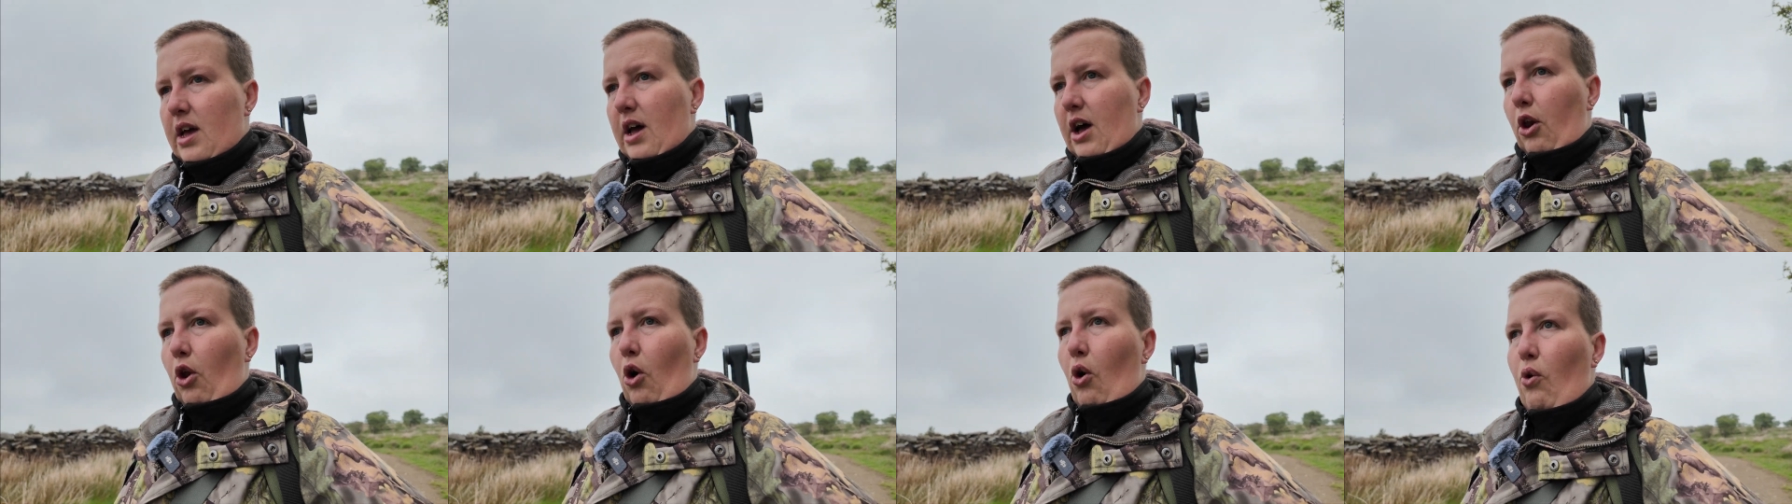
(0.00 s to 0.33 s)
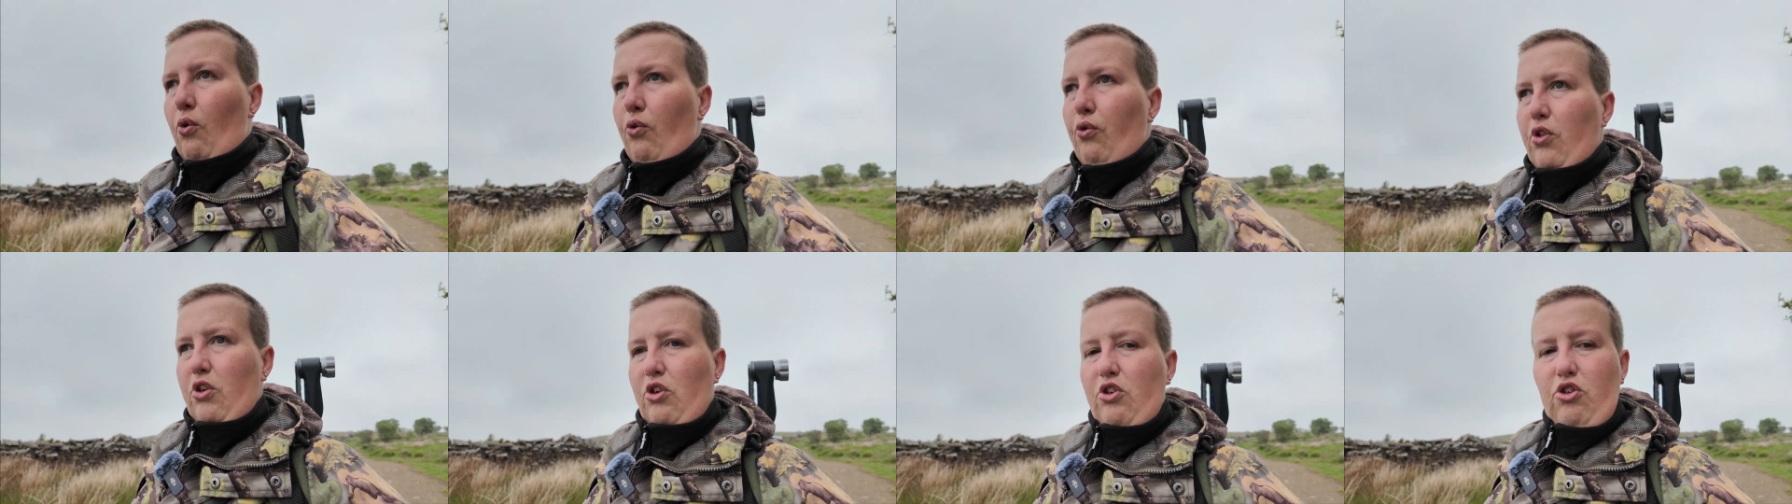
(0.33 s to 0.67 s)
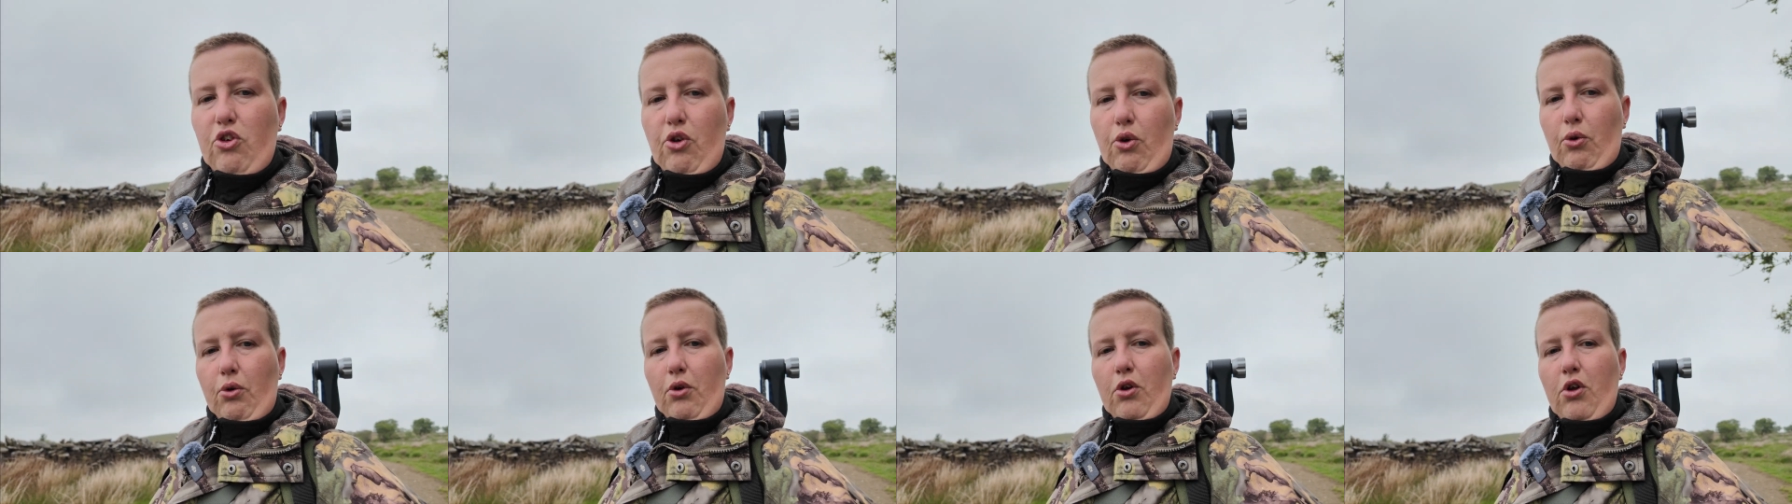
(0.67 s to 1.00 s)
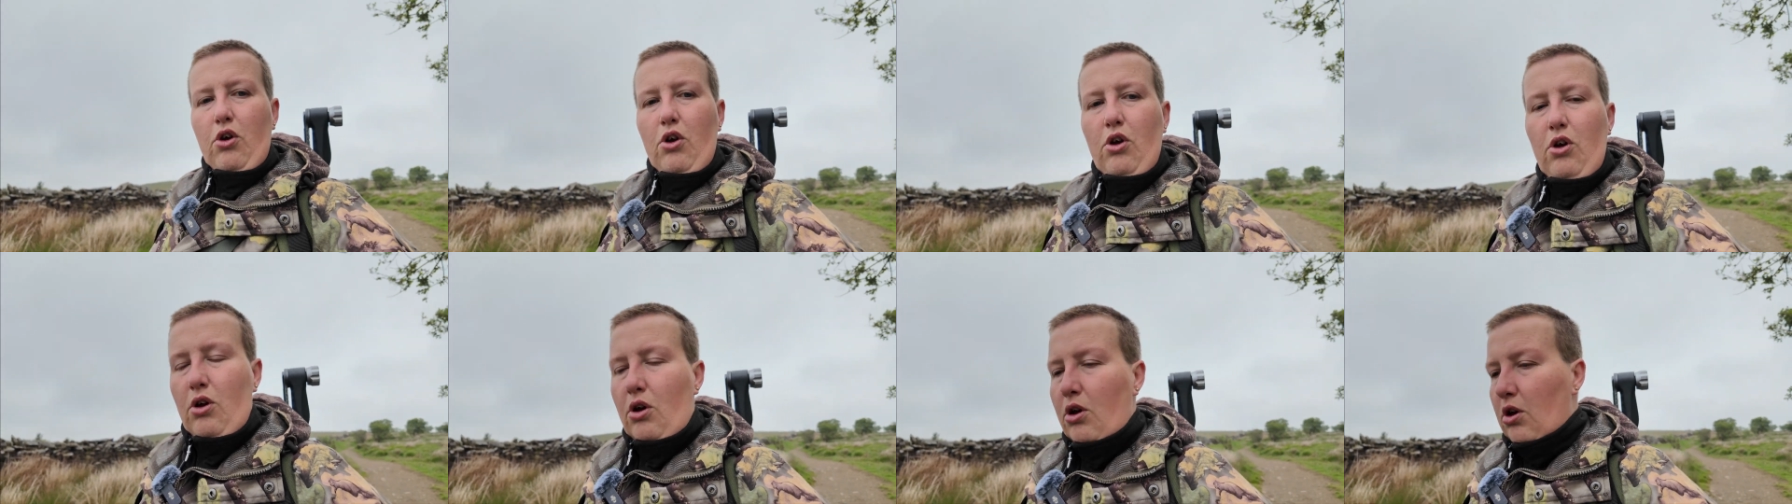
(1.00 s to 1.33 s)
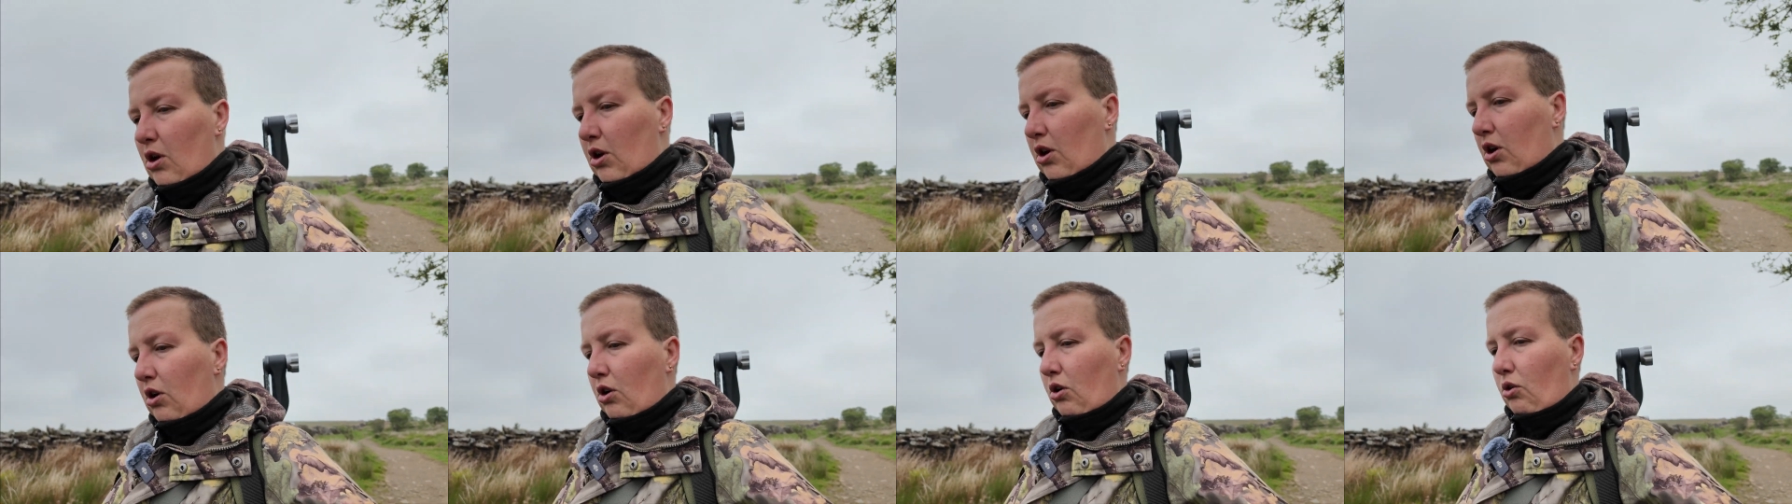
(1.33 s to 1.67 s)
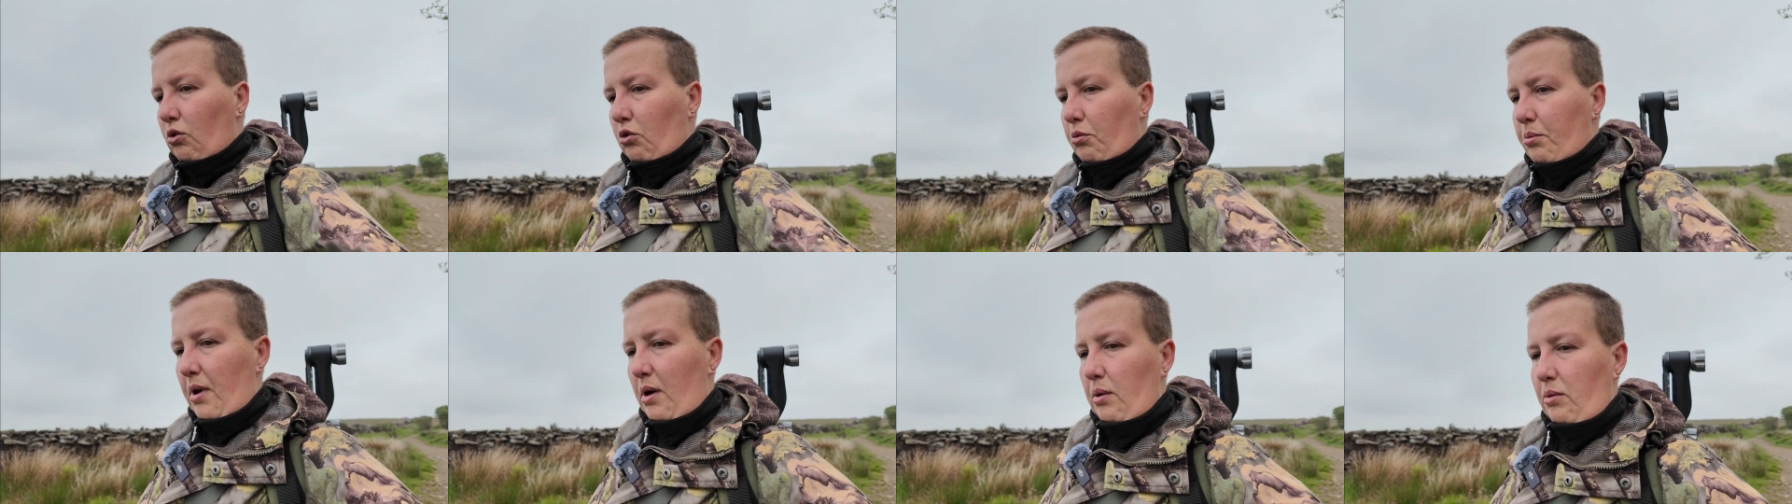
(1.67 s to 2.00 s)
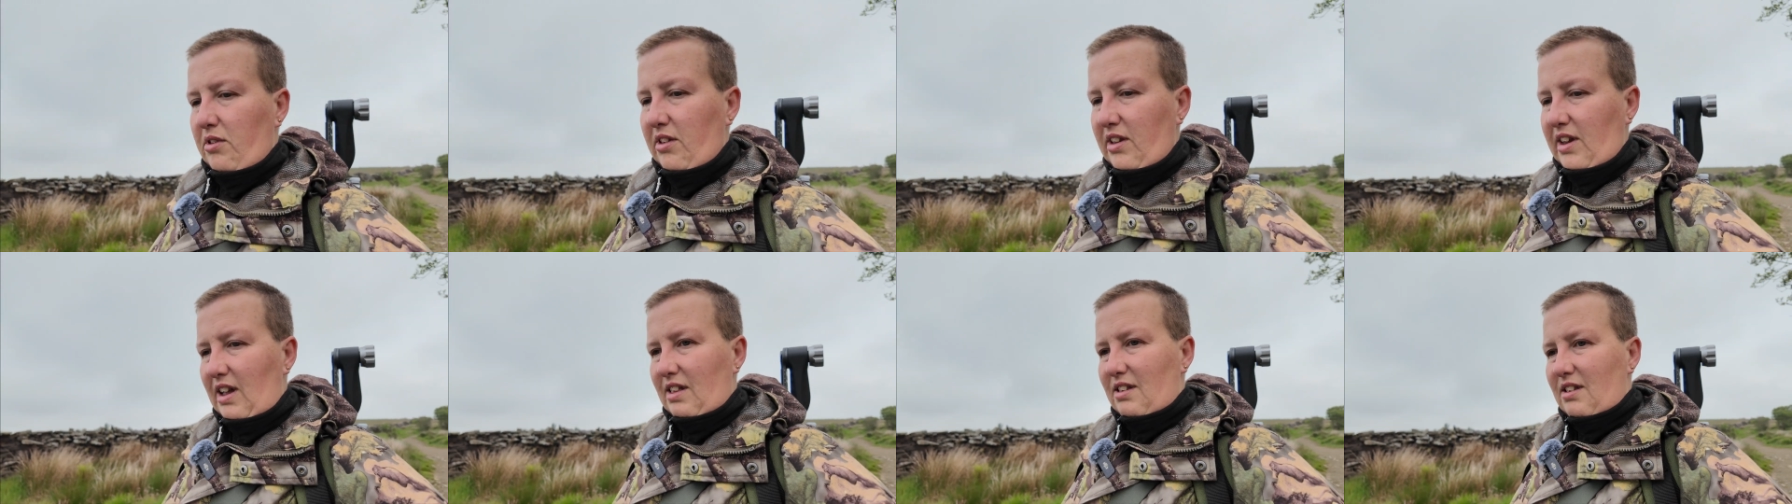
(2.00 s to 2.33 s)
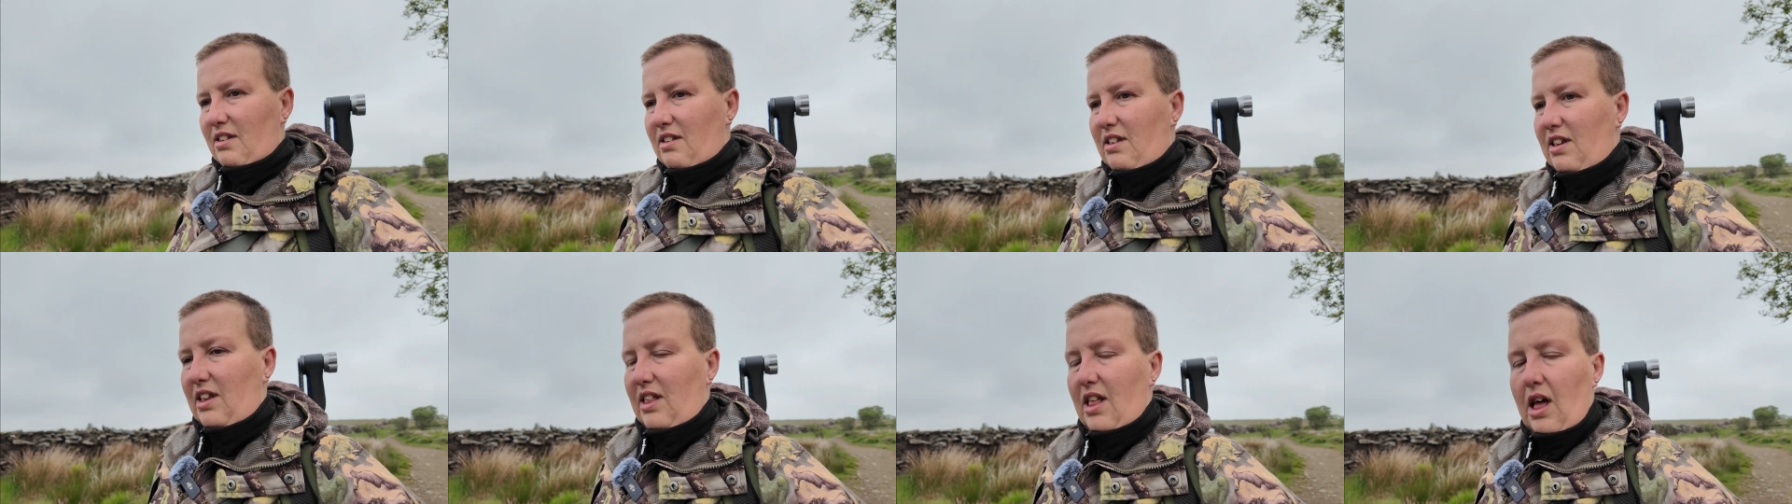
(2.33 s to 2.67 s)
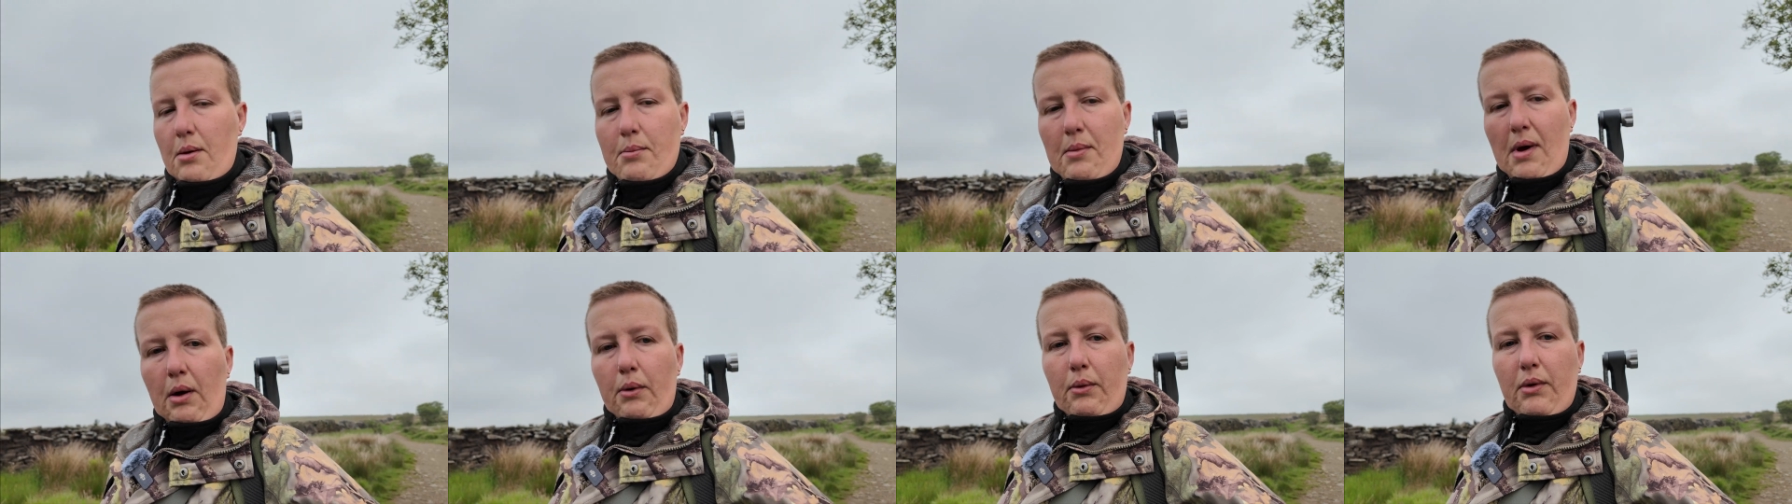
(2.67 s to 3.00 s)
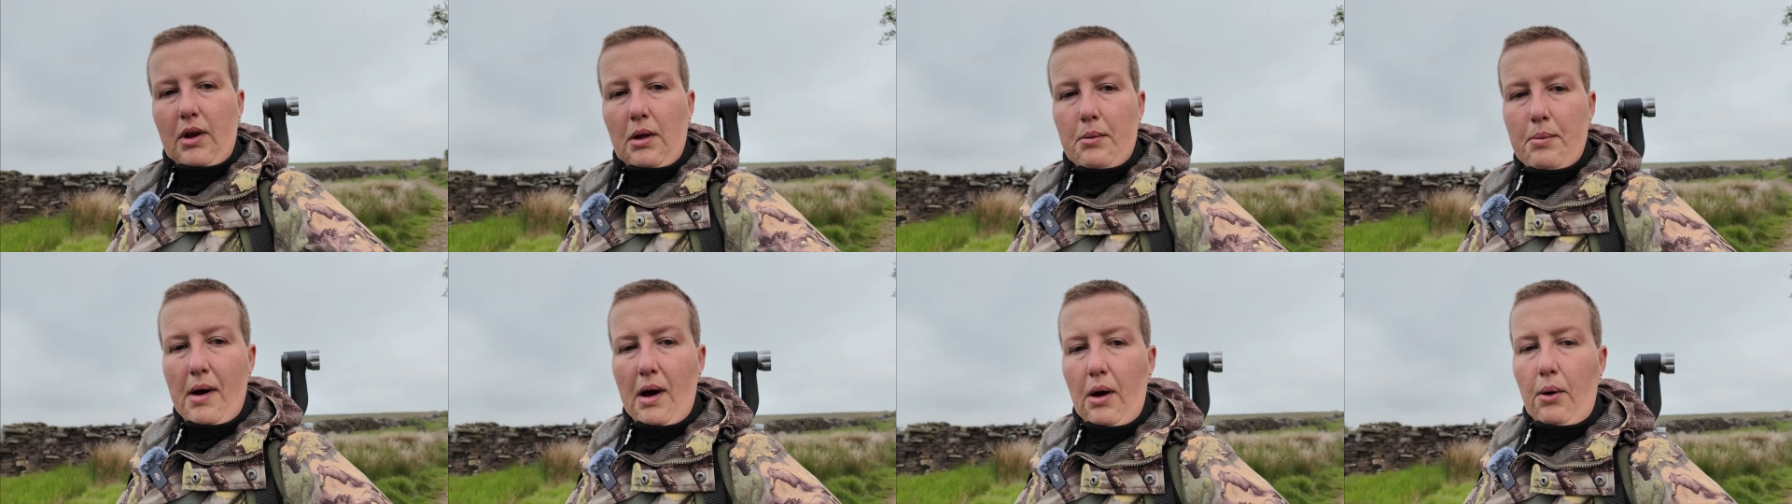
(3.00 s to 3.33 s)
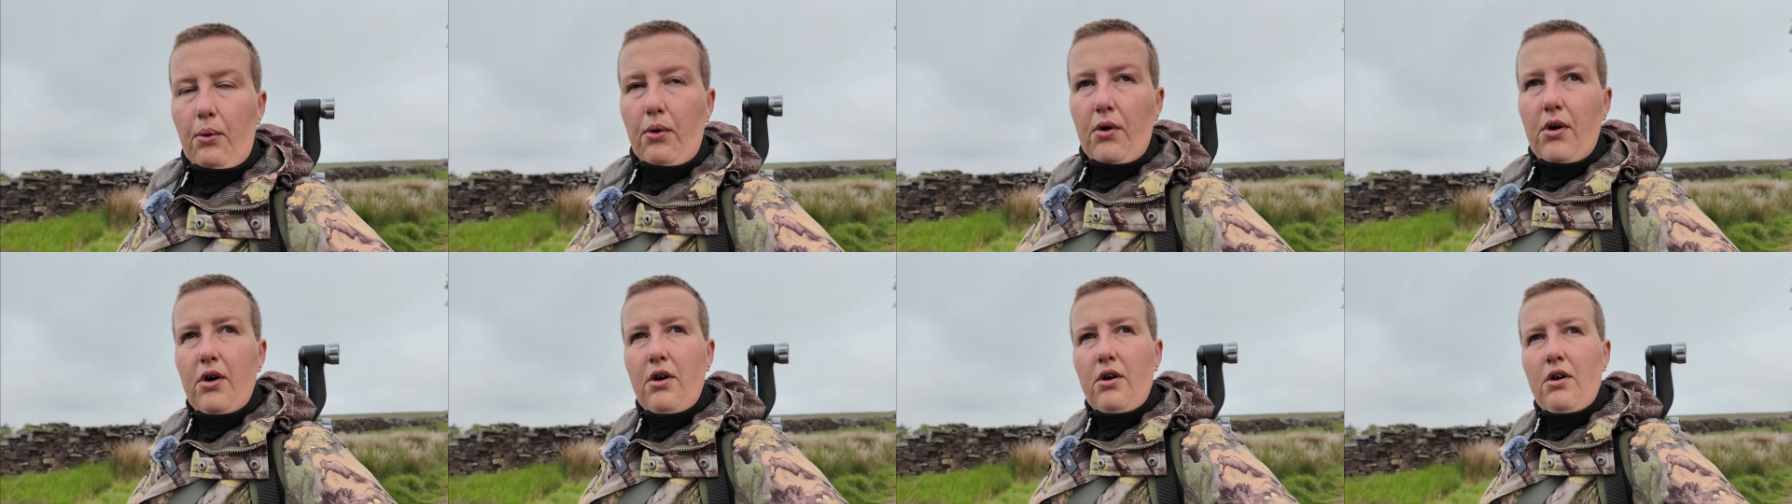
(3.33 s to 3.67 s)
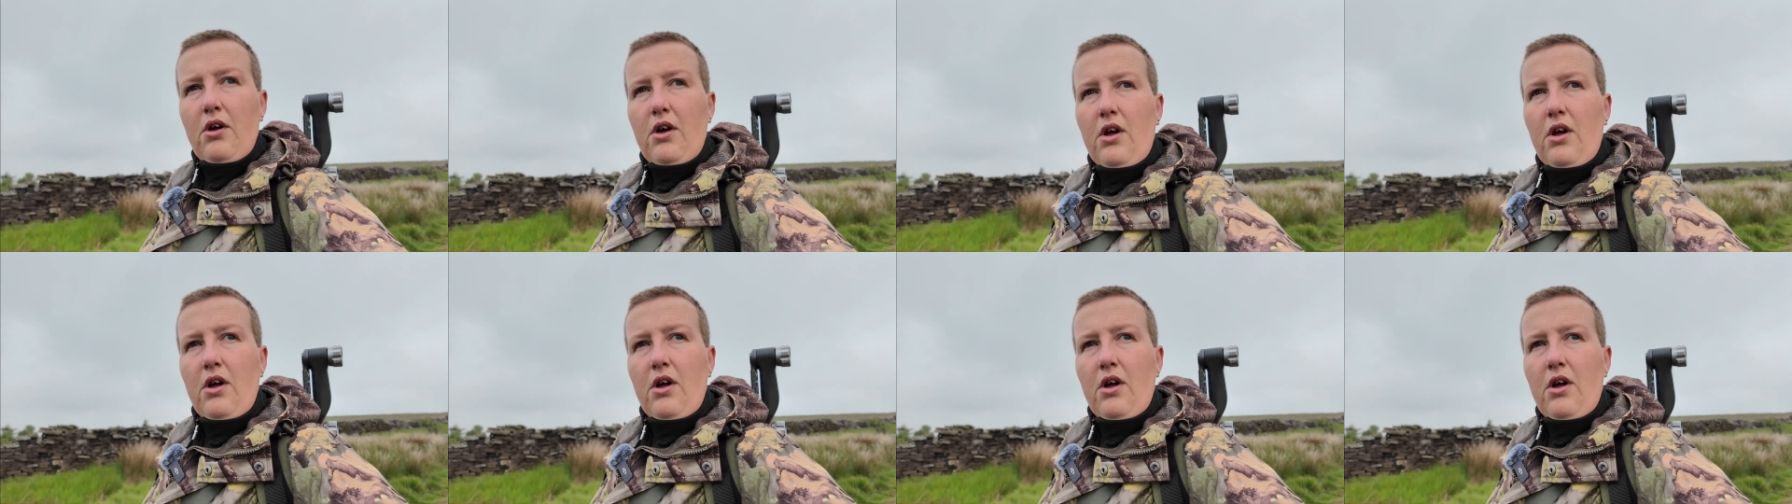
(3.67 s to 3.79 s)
and hopefully soon we'll be able to get to see them out and about